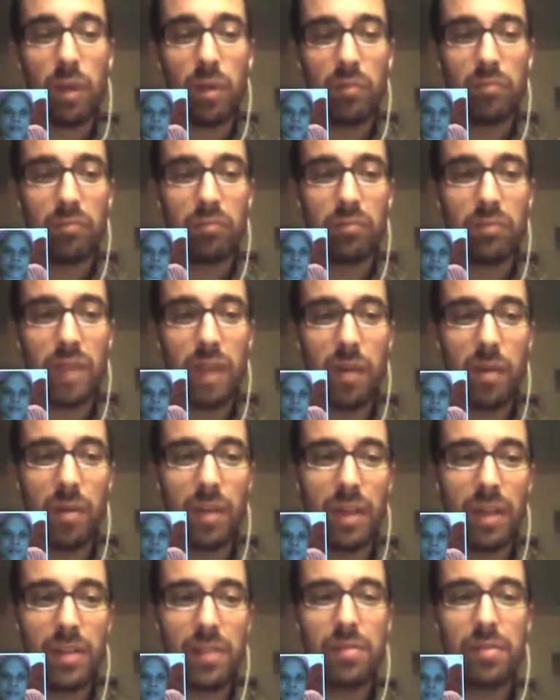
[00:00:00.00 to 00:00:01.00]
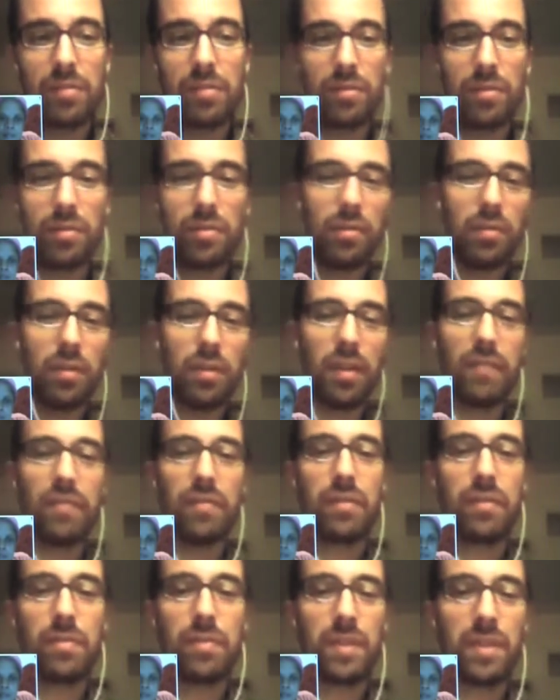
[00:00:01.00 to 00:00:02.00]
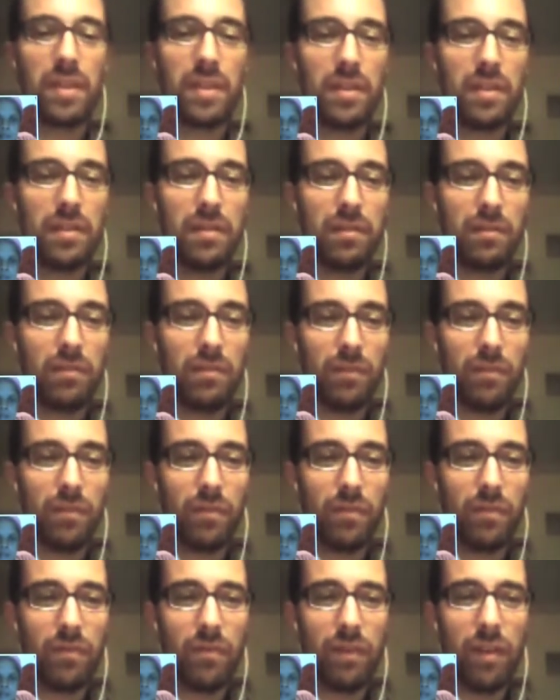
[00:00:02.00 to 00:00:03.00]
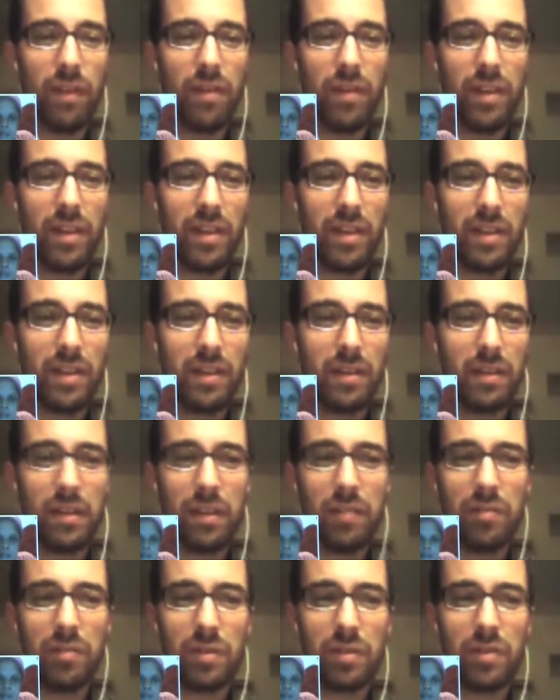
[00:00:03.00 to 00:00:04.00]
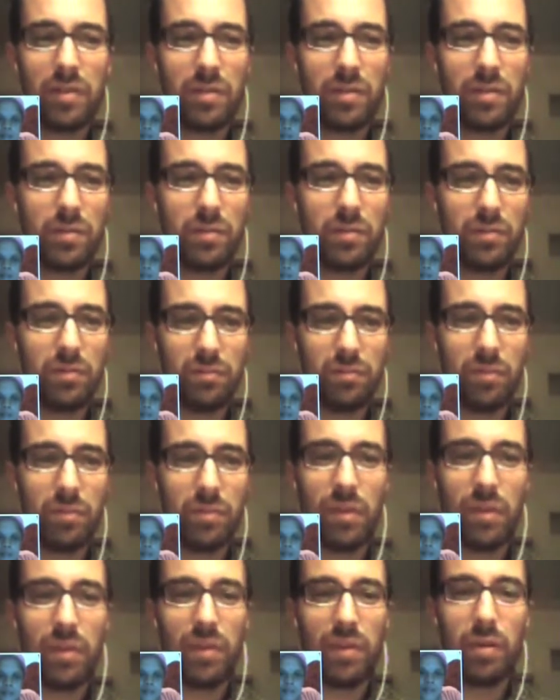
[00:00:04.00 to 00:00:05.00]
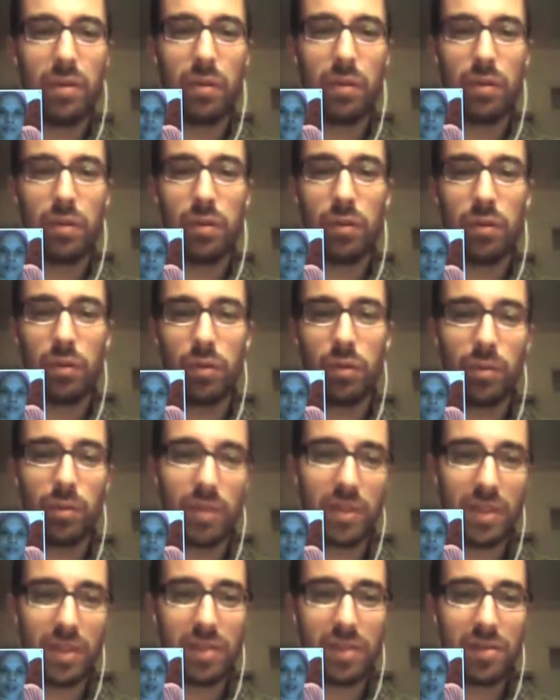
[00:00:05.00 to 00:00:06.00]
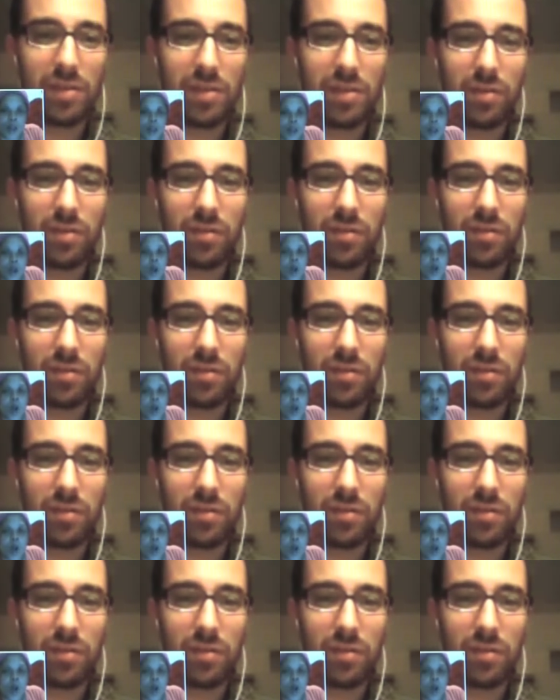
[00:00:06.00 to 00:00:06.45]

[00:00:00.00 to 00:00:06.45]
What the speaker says: nowadays you don't have to be very literate to put a video on YouTube. It's easier.